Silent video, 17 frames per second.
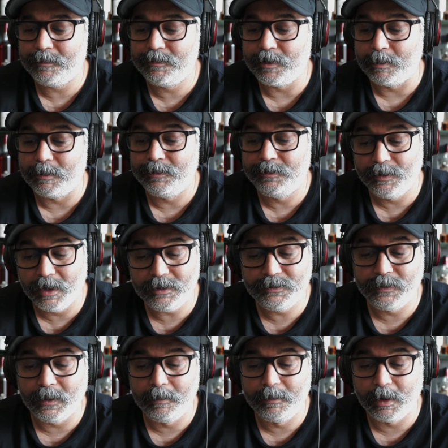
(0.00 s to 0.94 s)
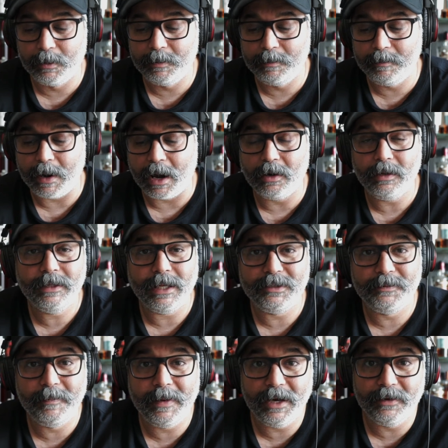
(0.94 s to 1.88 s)
from a first fill bourbon barrel
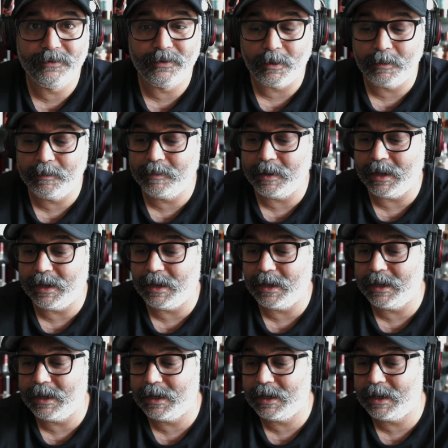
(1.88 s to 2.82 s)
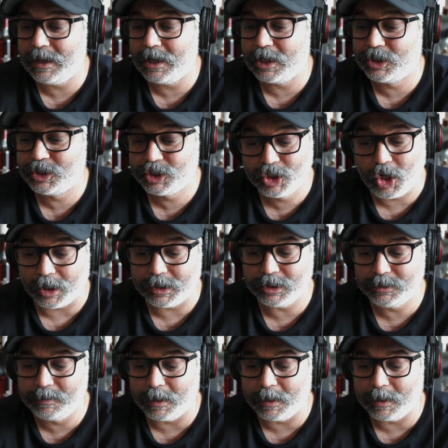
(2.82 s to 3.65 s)
that's made from uh, Scottish